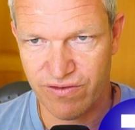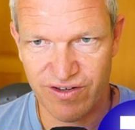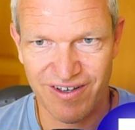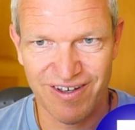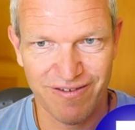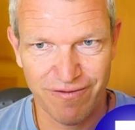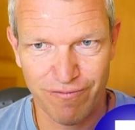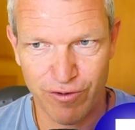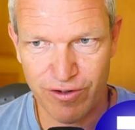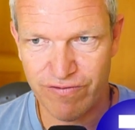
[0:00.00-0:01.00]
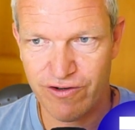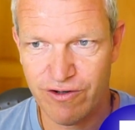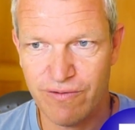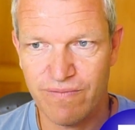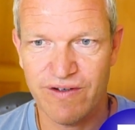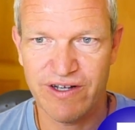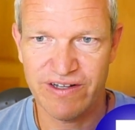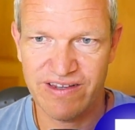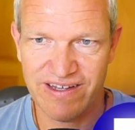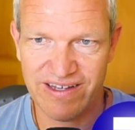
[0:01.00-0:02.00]
the workflow,
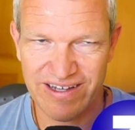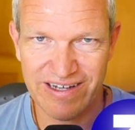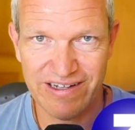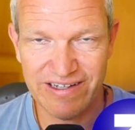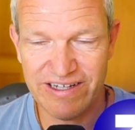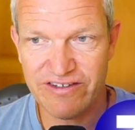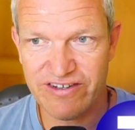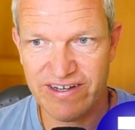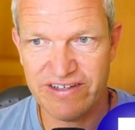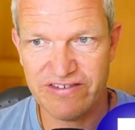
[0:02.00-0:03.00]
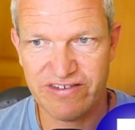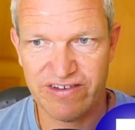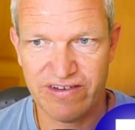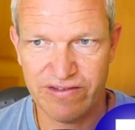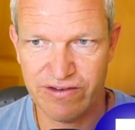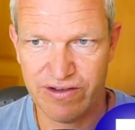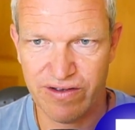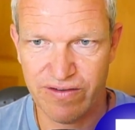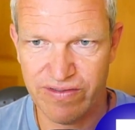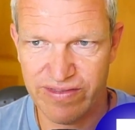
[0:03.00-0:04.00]
it initiates
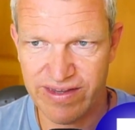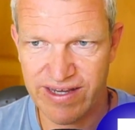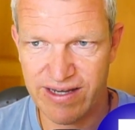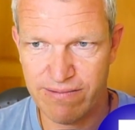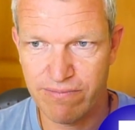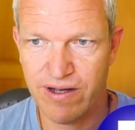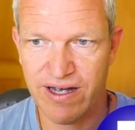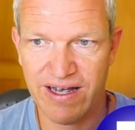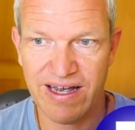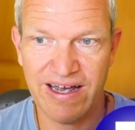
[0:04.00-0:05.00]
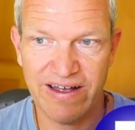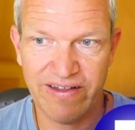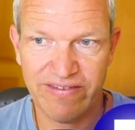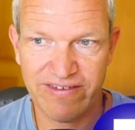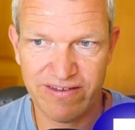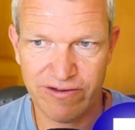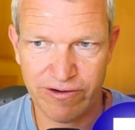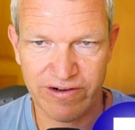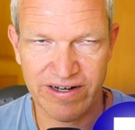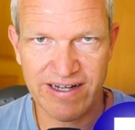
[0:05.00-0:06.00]
the name and the
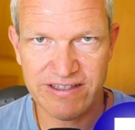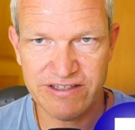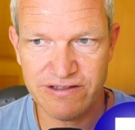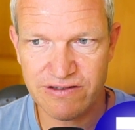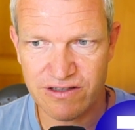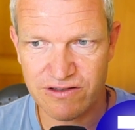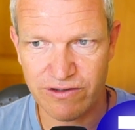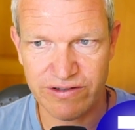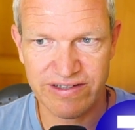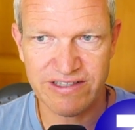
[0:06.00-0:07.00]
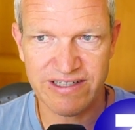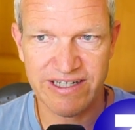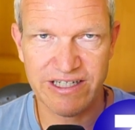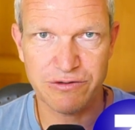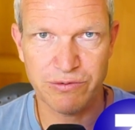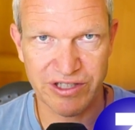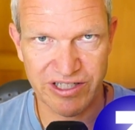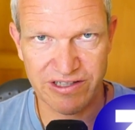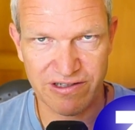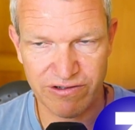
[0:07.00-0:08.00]
connections. So in this case, we
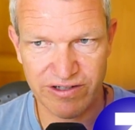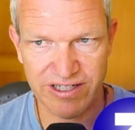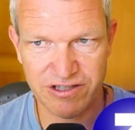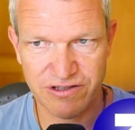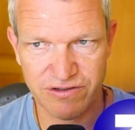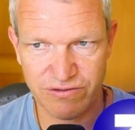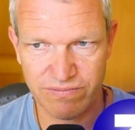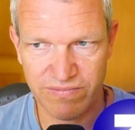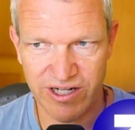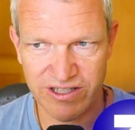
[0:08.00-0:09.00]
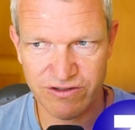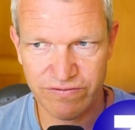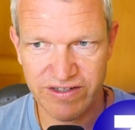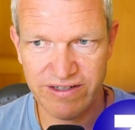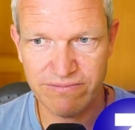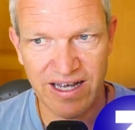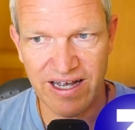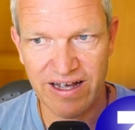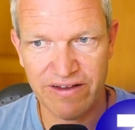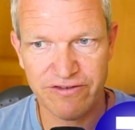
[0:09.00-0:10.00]
need a connection to Microsoft Teams
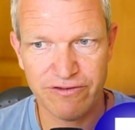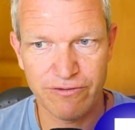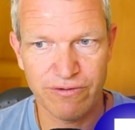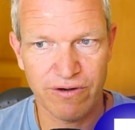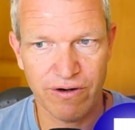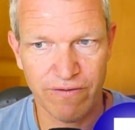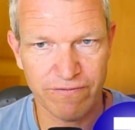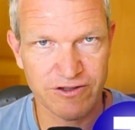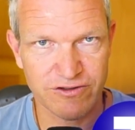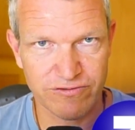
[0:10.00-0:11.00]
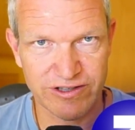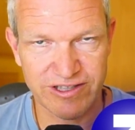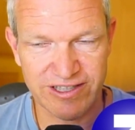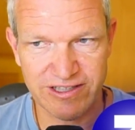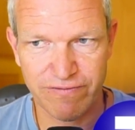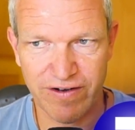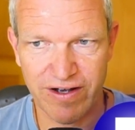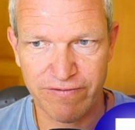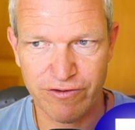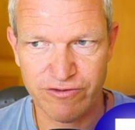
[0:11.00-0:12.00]
and to Office
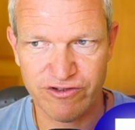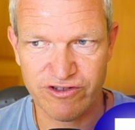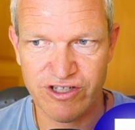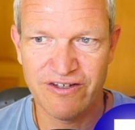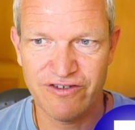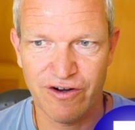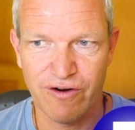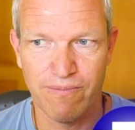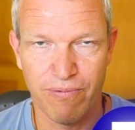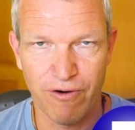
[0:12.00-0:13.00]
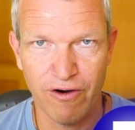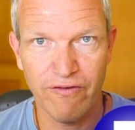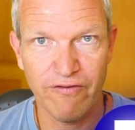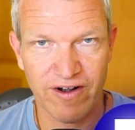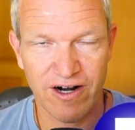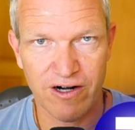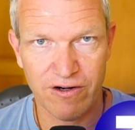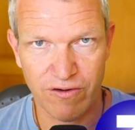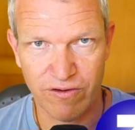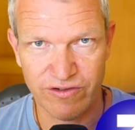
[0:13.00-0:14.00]
365 users. So both
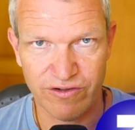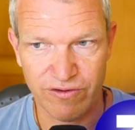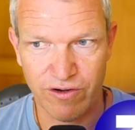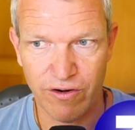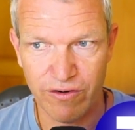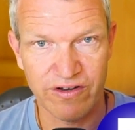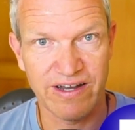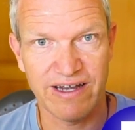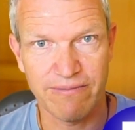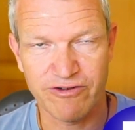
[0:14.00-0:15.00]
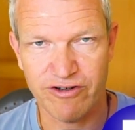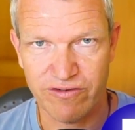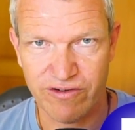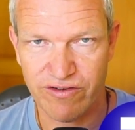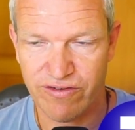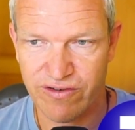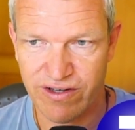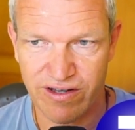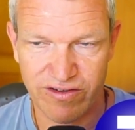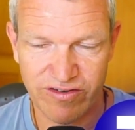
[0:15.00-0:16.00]
are on your own name, so not on
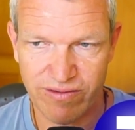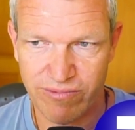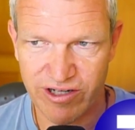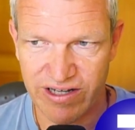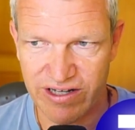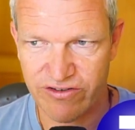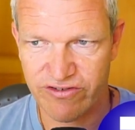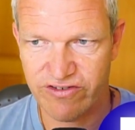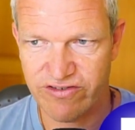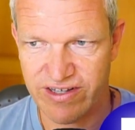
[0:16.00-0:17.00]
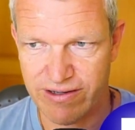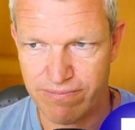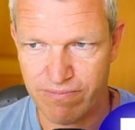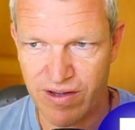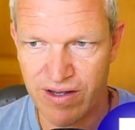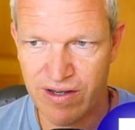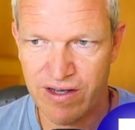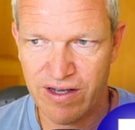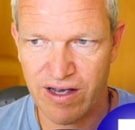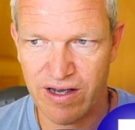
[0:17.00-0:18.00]
a, somebody else's name.
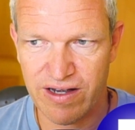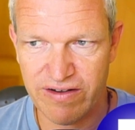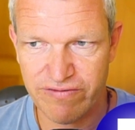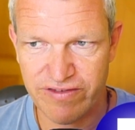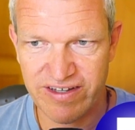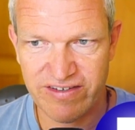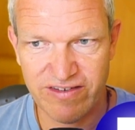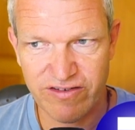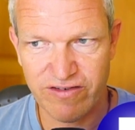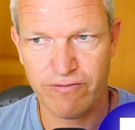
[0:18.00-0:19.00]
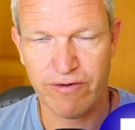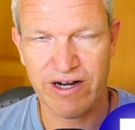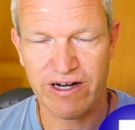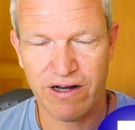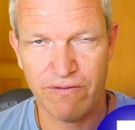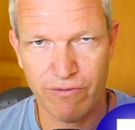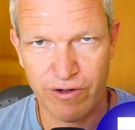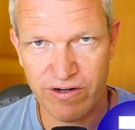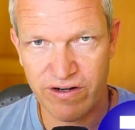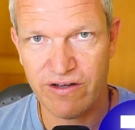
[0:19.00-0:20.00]
Uh, if this doesn't work,
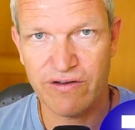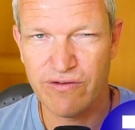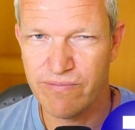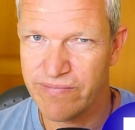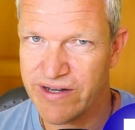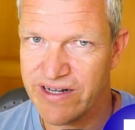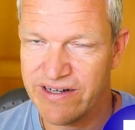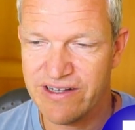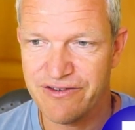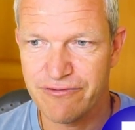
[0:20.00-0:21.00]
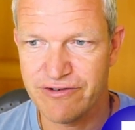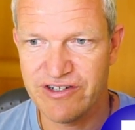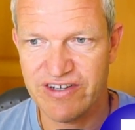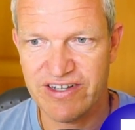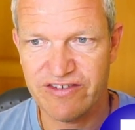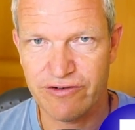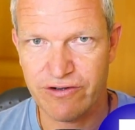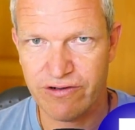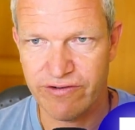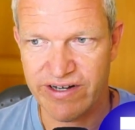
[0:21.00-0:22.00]
work, you may need to reset
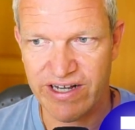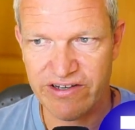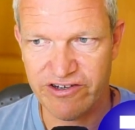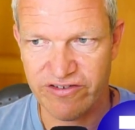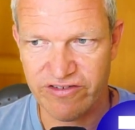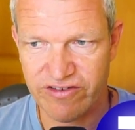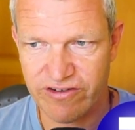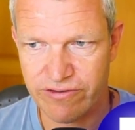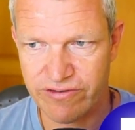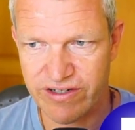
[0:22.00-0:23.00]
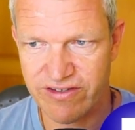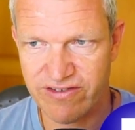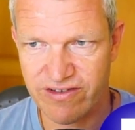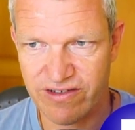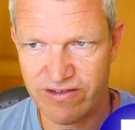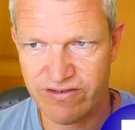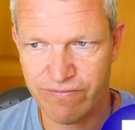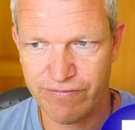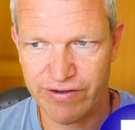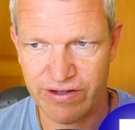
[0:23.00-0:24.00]
your connections. So that's uh,
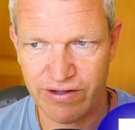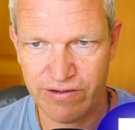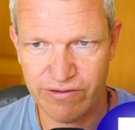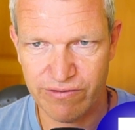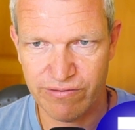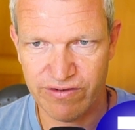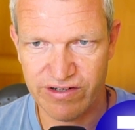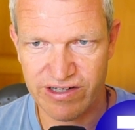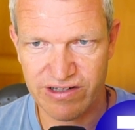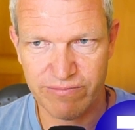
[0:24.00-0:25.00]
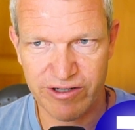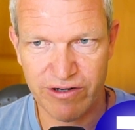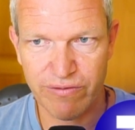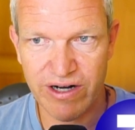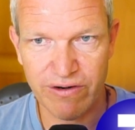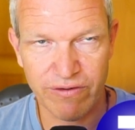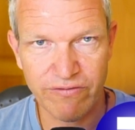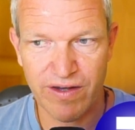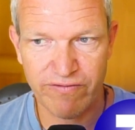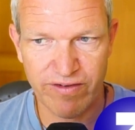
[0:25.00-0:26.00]
something you need to be aware
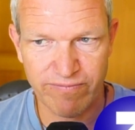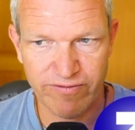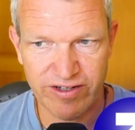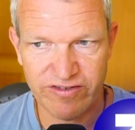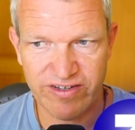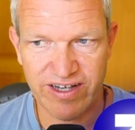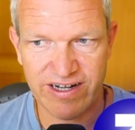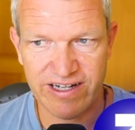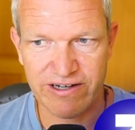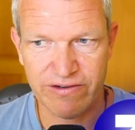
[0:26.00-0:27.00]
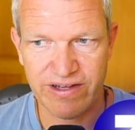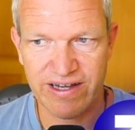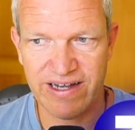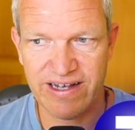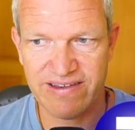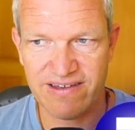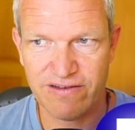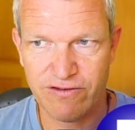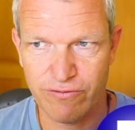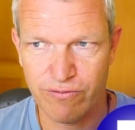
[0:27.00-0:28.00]
of. If I'm finished, I click on add
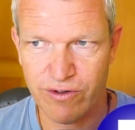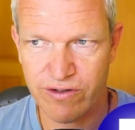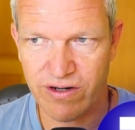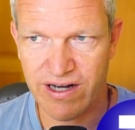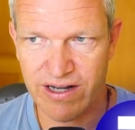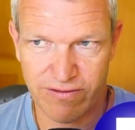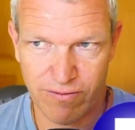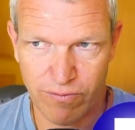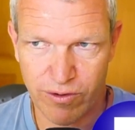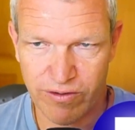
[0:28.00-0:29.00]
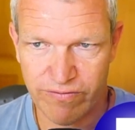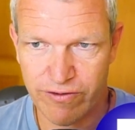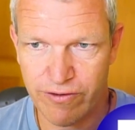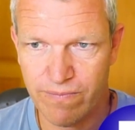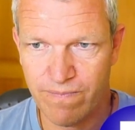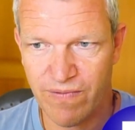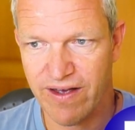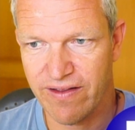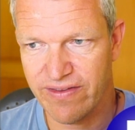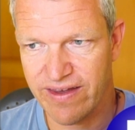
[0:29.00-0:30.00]
to work add workflow
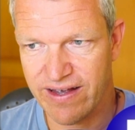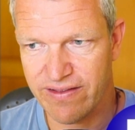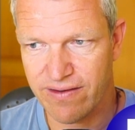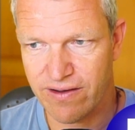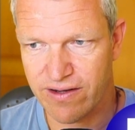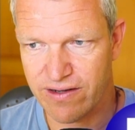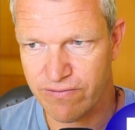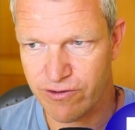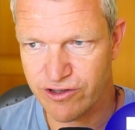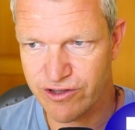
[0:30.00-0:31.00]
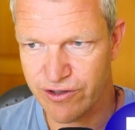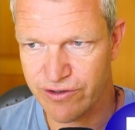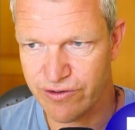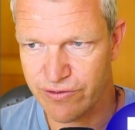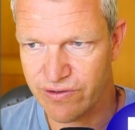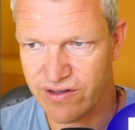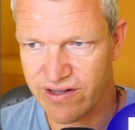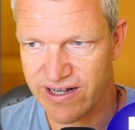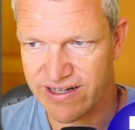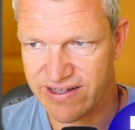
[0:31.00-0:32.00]
and then it will show you
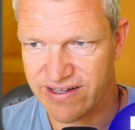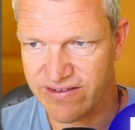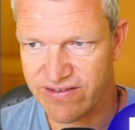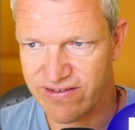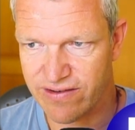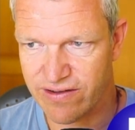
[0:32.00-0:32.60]
like this